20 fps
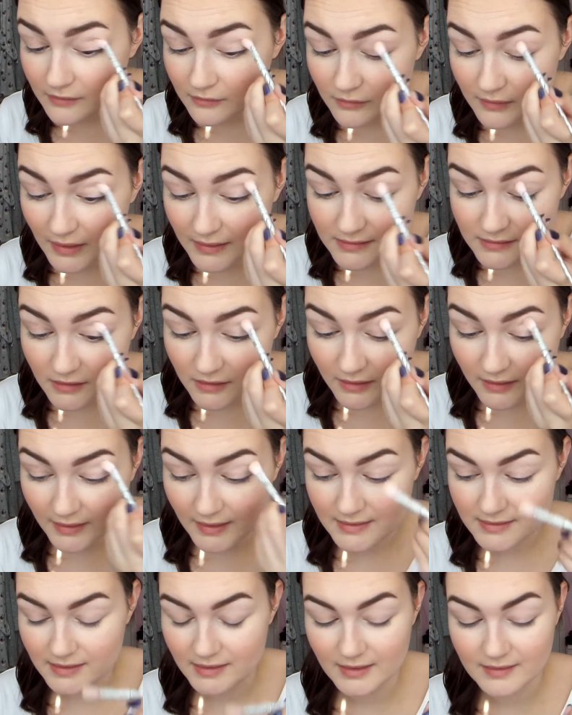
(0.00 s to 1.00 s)
Oh that's gone on
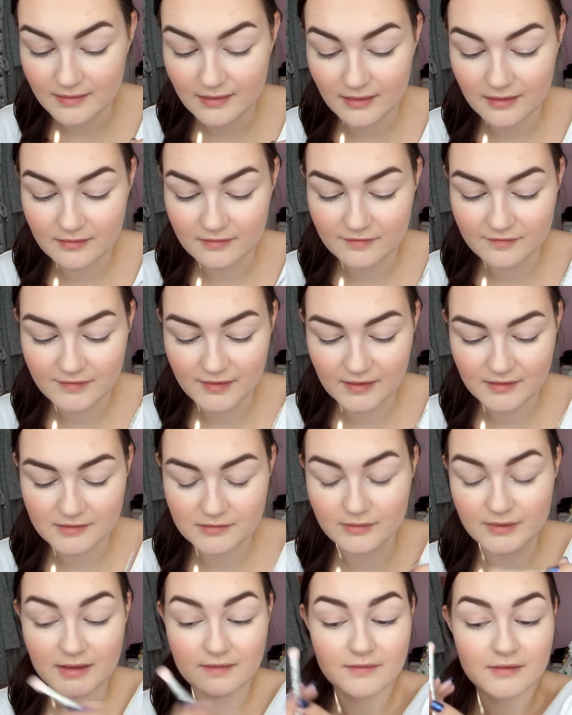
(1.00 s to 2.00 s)
nicely, that's kind of fixed
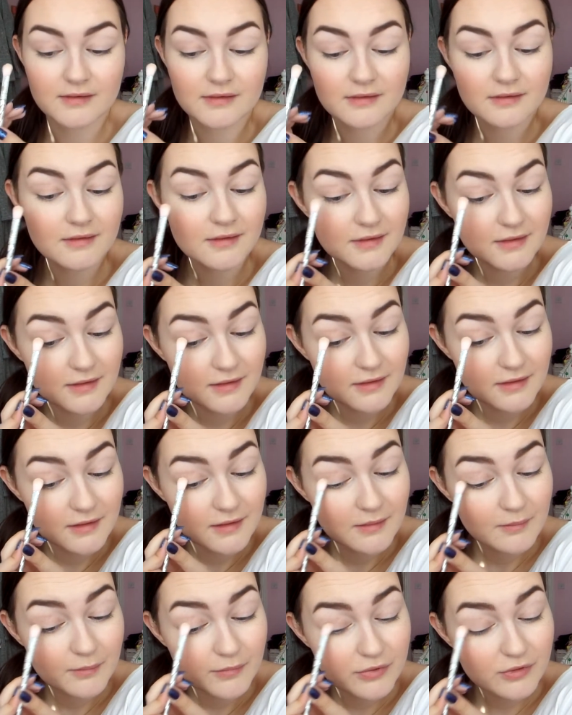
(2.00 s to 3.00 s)
whatever
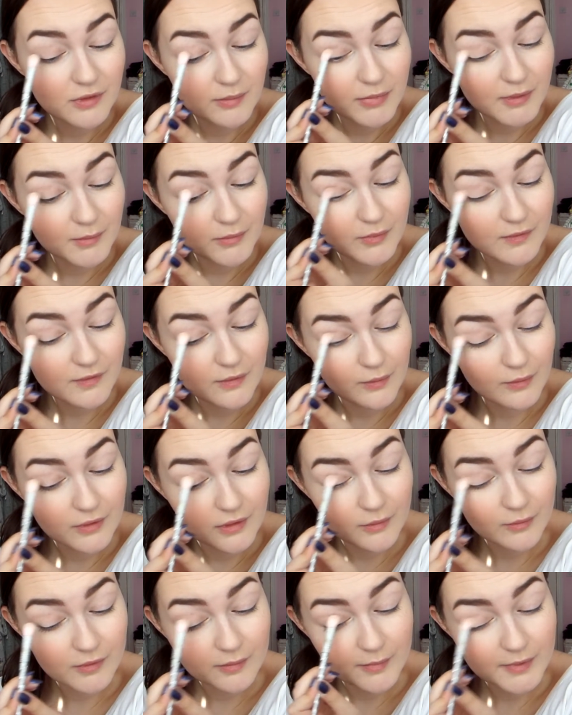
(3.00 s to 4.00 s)
problem was going
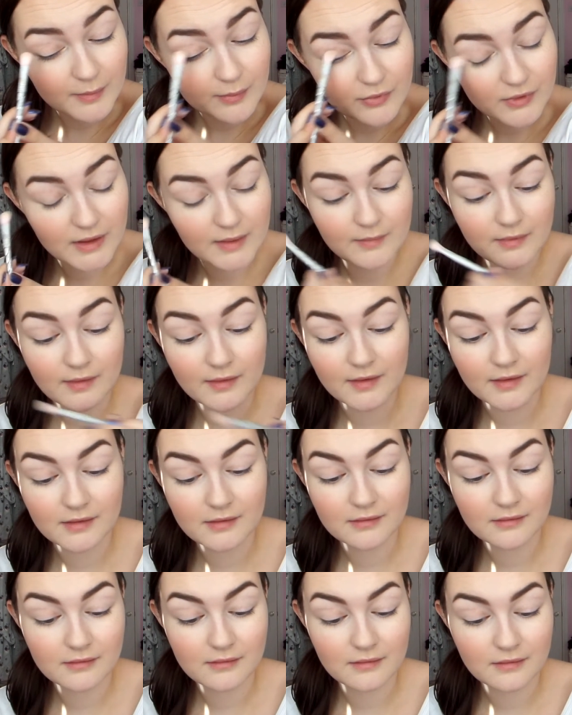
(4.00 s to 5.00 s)
on with my primer there.
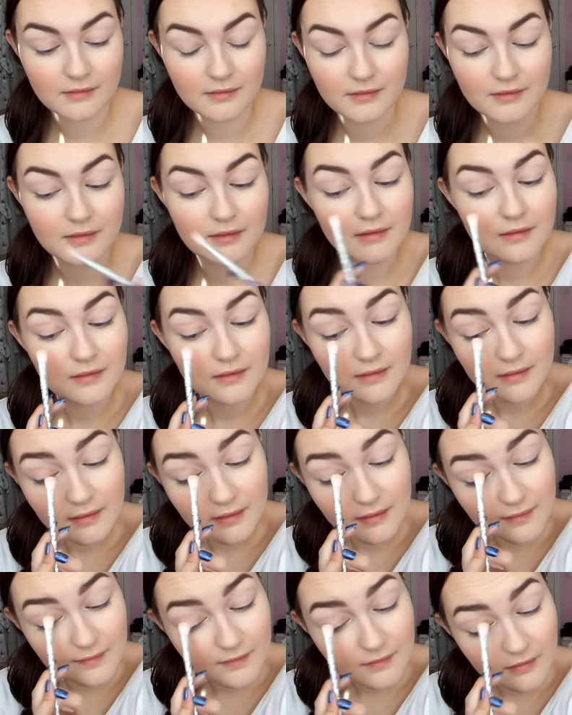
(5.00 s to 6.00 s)

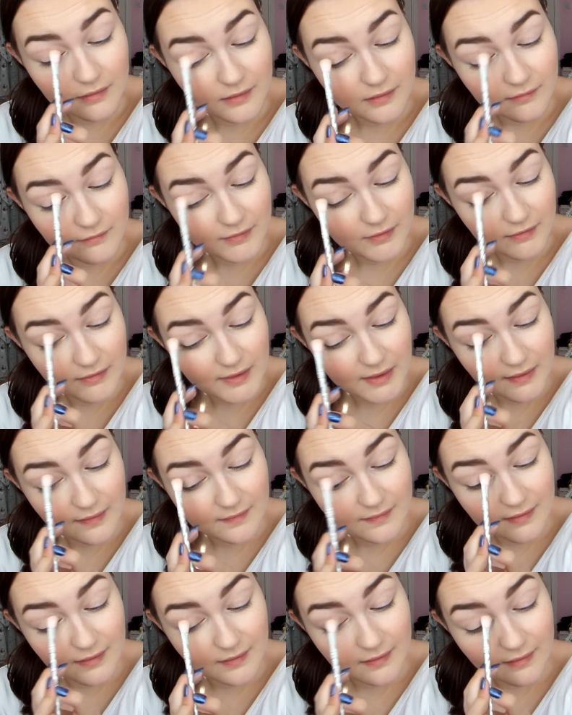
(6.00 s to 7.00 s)
It's gone on very
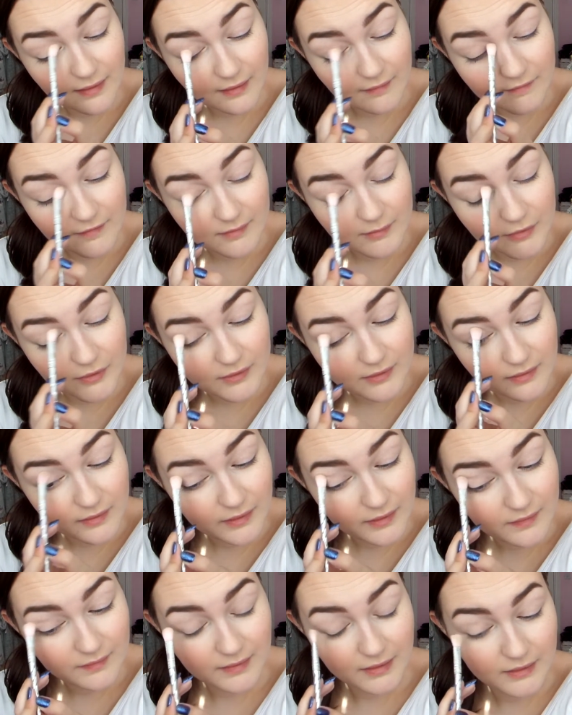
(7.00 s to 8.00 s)
nicely and kind of smoothed
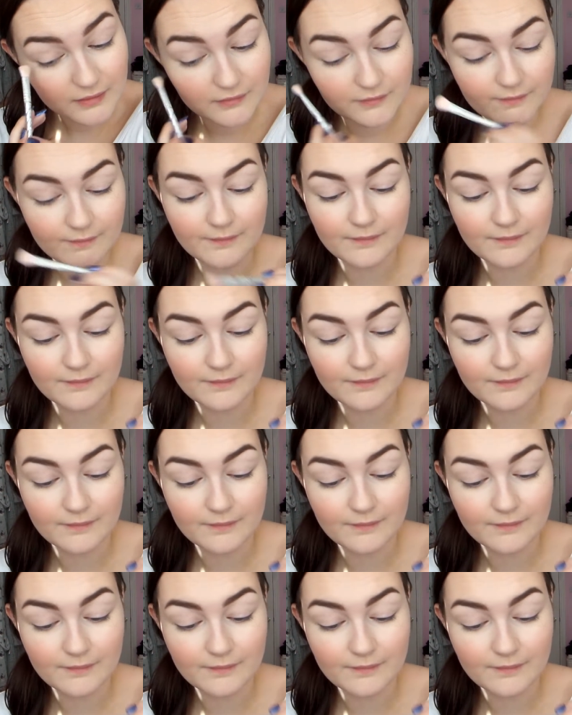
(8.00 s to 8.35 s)
things out.